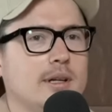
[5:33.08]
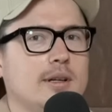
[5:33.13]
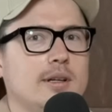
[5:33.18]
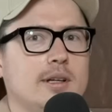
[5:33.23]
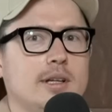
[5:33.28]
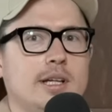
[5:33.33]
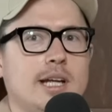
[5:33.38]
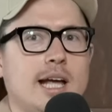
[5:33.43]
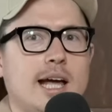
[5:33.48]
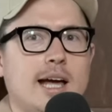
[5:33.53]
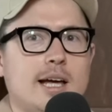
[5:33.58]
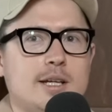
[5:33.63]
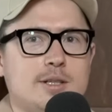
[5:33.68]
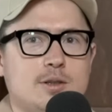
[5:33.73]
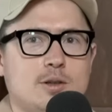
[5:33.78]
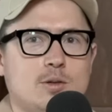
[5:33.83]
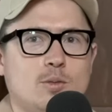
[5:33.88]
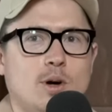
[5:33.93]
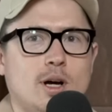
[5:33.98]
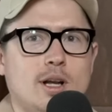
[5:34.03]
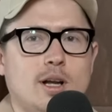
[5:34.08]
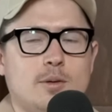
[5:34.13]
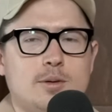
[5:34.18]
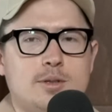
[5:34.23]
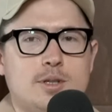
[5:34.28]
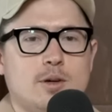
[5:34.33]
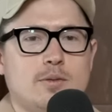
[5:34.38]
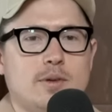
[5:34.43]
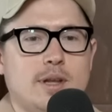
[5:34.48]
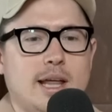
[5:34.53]
But yeah, sort of while I
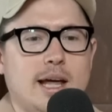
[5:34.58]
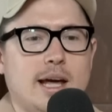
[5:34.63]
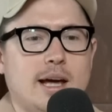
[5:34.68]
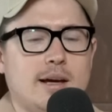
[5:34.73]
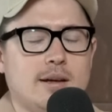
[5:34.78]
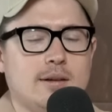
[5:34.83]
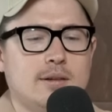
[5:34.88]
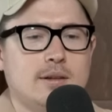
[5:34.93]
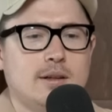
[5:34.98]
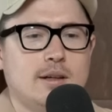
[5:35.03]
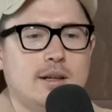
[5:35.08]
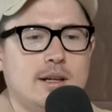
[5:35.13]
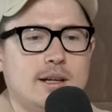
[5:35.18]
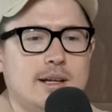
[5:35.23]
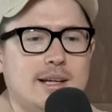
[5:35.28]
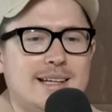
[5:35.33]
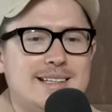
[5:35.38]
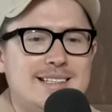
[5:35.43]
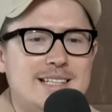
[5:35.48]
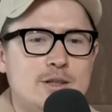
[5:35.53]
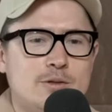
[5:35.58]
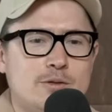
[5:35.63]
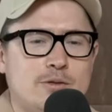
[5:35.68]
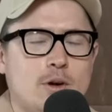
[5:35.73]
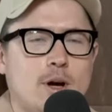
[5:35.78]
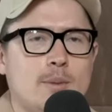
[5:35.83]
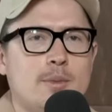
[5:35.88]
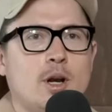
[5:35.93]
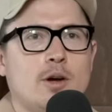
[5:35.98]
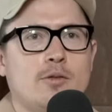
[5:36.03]
was over there, didn't.
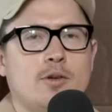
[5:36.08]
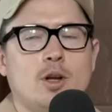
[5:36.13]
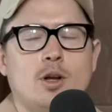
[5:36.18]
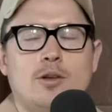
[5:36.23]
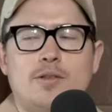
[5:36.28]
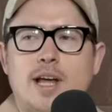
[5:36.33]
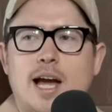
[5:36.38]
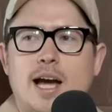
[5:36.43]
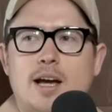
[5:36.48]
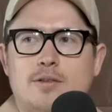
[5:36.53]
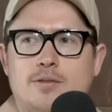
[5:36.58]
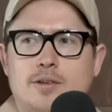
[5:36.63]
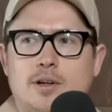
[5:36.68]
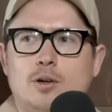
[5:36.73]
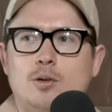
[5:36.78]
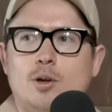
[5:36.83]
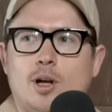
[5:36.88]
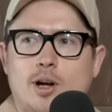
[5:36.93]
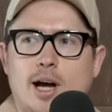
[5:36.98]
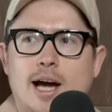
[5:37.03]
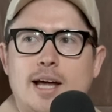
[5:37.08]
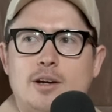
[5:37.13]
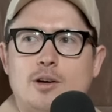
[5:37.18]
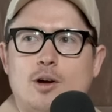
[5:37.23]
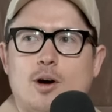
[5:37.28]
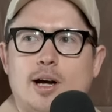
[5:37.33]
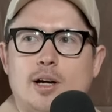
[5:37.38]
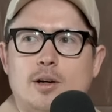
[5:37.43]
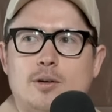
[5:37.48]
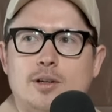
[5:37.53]
I mean, I followed the AFL. Like I had an
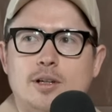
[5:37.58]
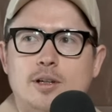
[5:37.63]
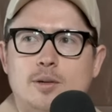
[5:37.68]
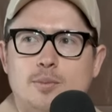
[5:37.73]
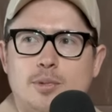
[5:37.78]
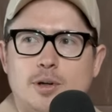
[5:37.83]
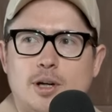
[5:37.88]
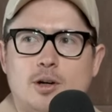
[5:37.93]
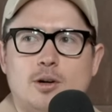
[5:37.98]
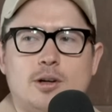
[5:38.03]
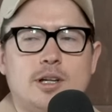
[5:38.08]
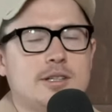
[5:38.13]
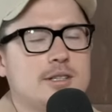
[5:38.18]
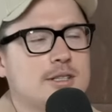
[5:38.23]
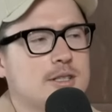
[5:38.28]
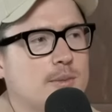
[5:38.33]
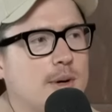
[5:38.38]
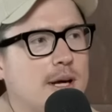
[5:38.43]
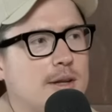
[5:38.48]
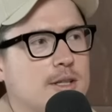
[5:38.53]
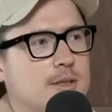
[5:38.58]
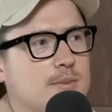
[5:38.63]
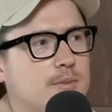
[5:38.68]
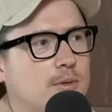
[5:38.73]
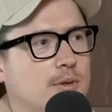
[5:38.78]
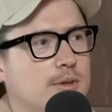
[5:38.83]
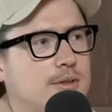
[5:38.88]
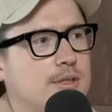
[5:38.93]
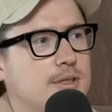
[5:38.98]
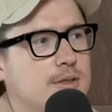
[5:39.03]
eye on it, but I got into some other
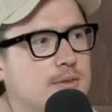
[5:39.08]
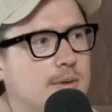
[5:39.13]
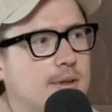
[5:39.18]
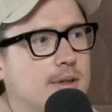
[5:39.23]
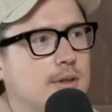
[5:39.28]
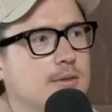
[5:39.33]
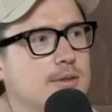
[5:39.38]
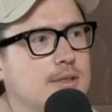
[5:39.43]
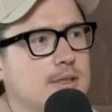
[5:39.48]
sports as well.